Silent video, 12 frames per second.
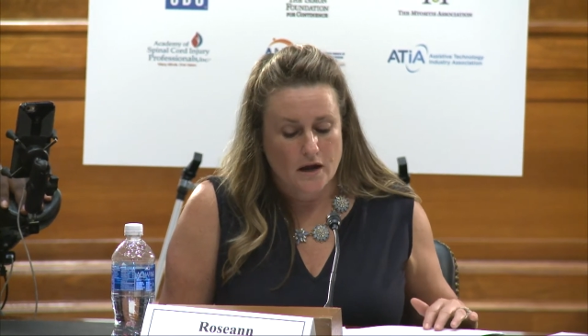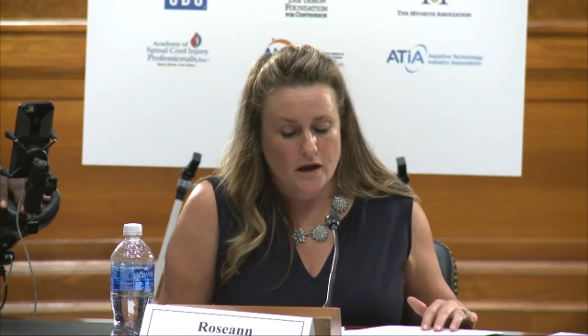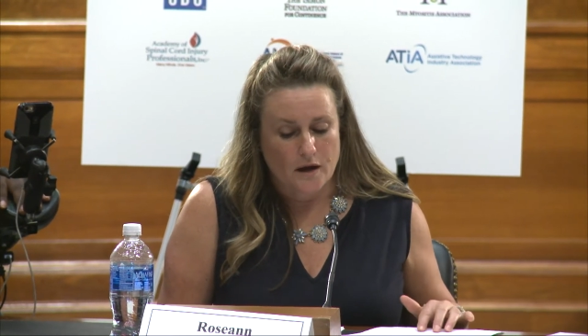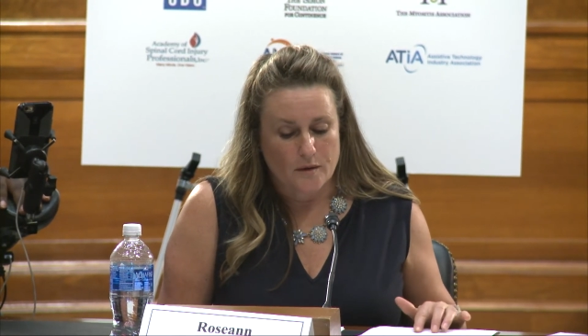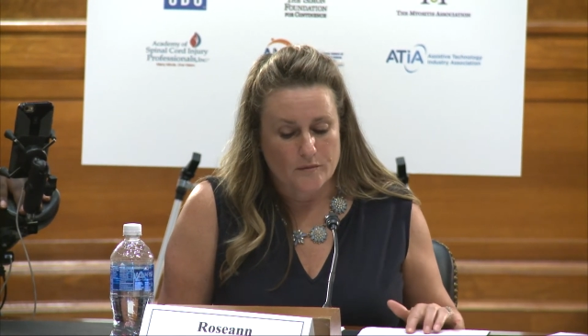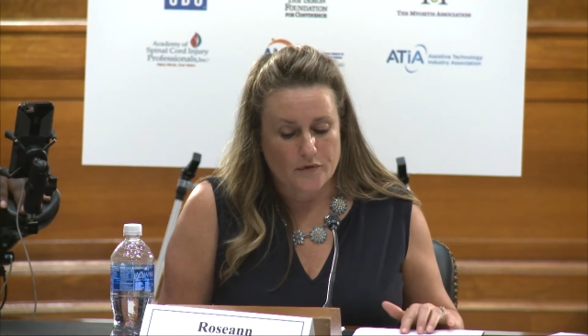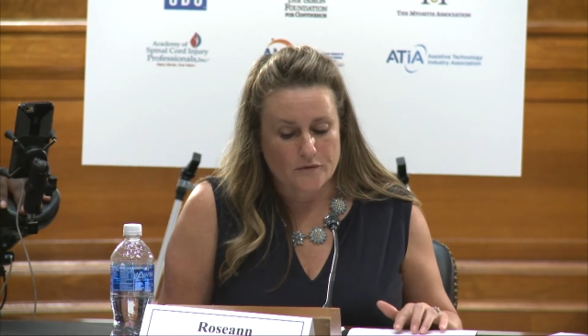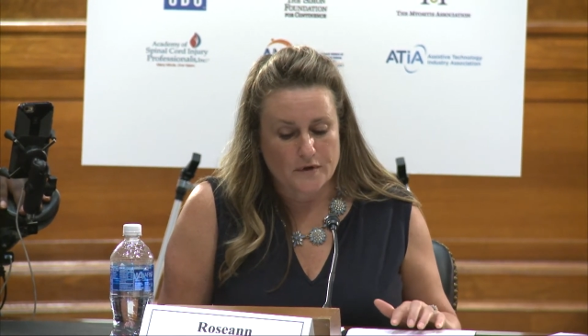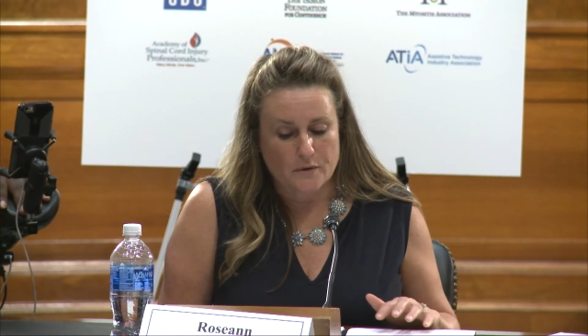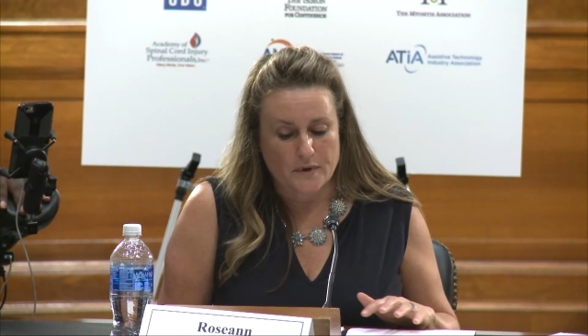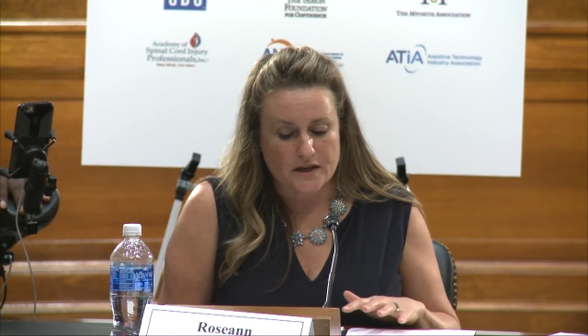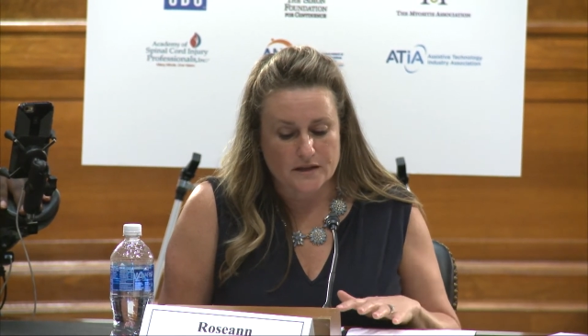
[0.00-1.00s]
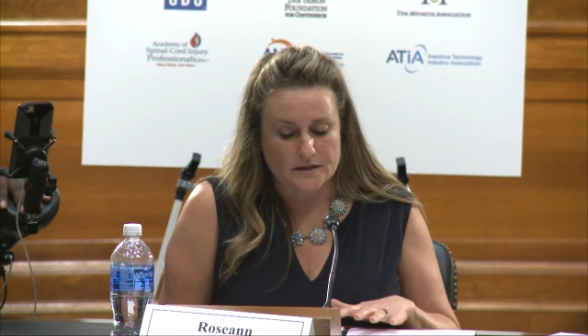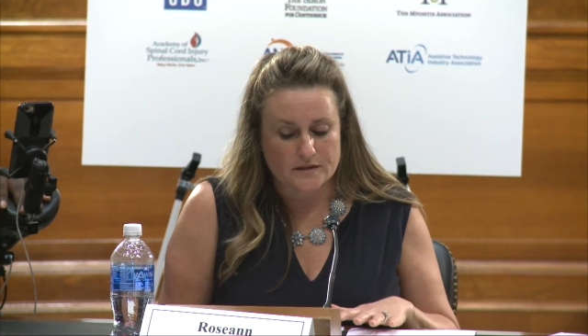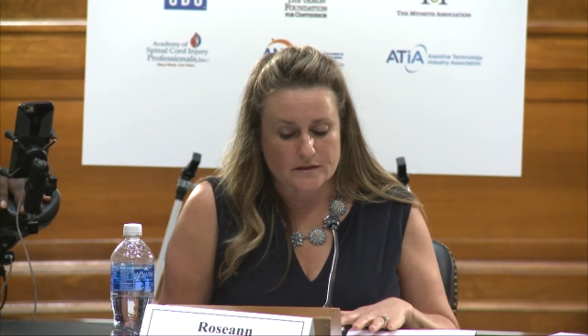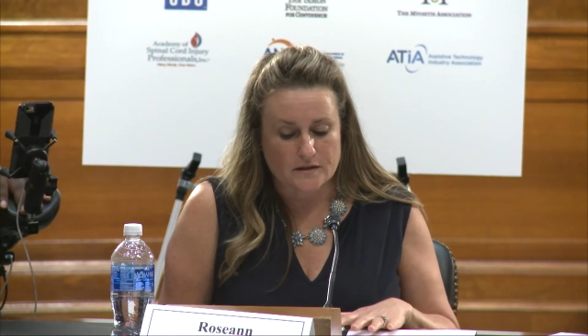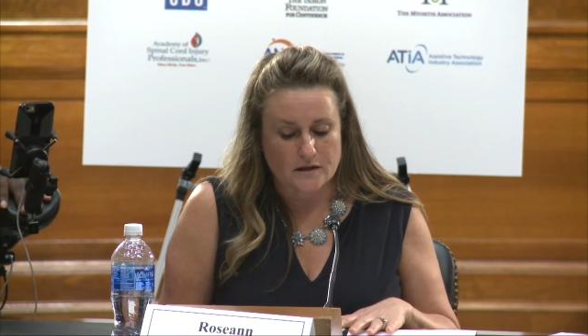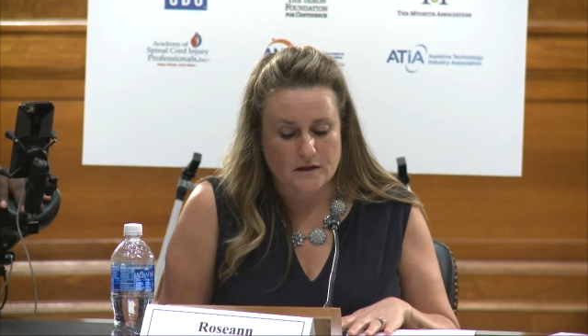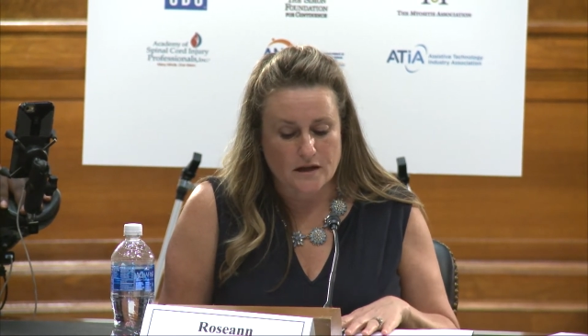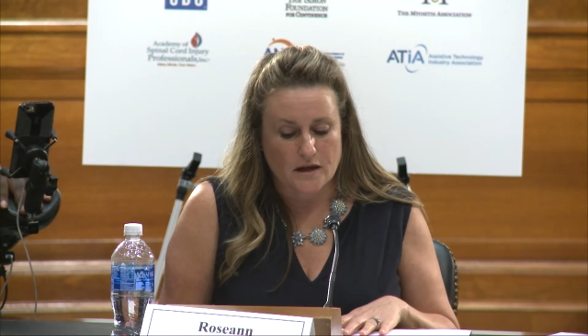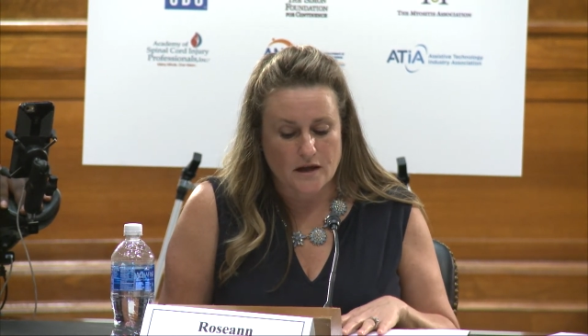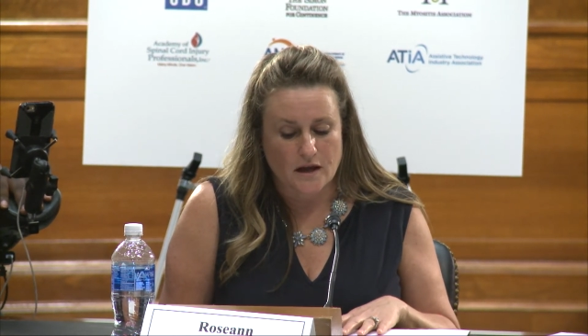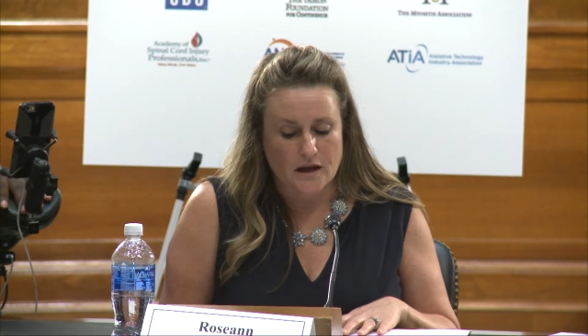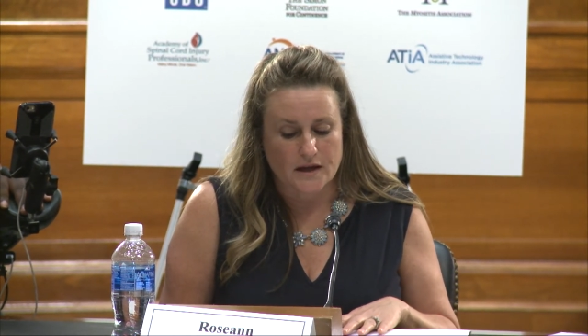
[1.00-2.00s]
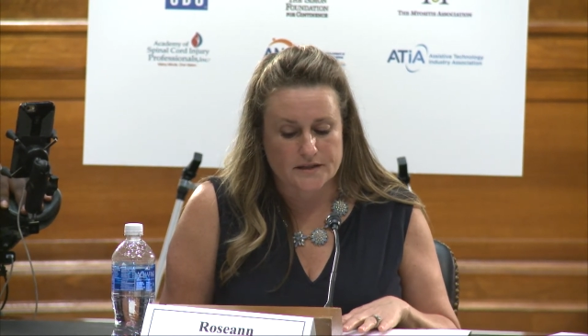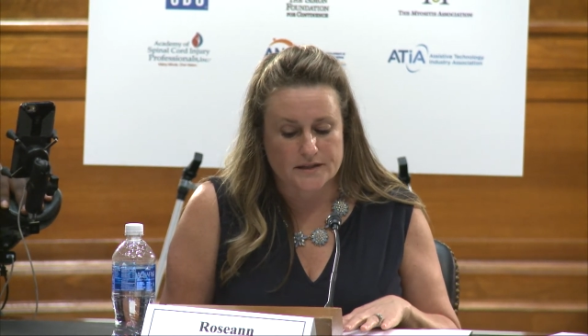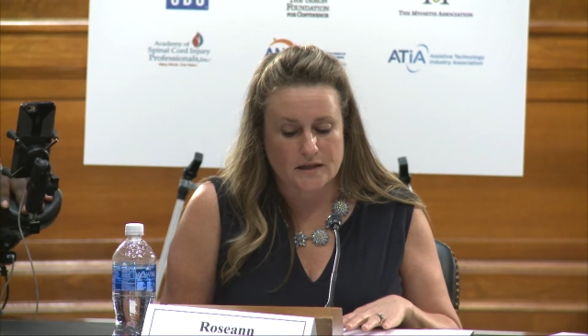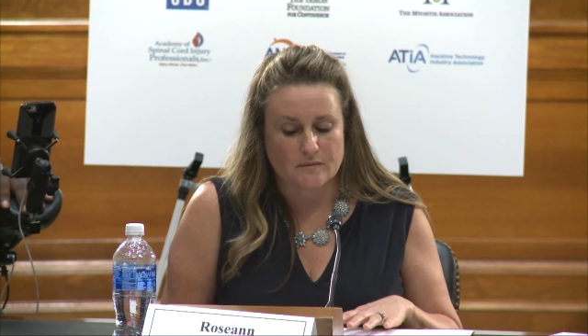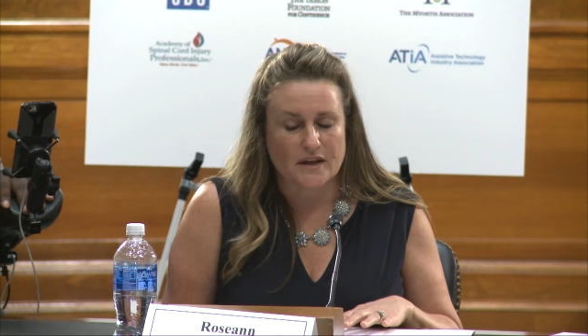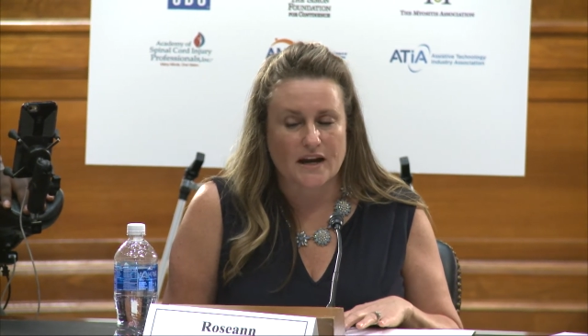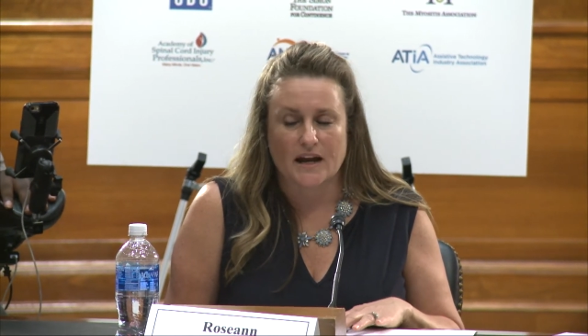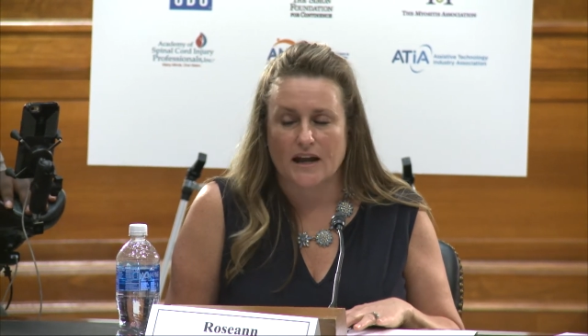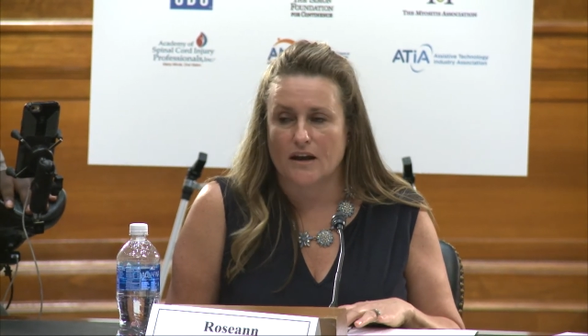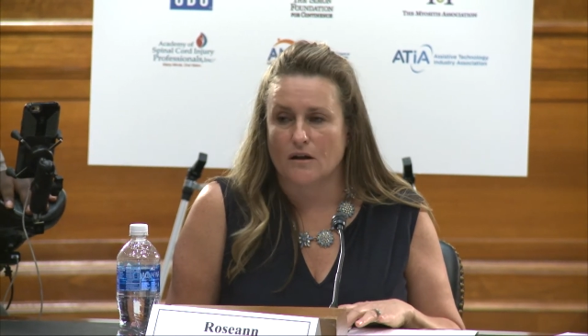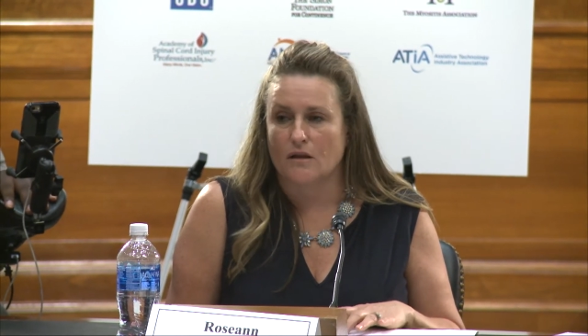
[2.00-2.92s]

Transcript: 3 weeks, it seemed that I had a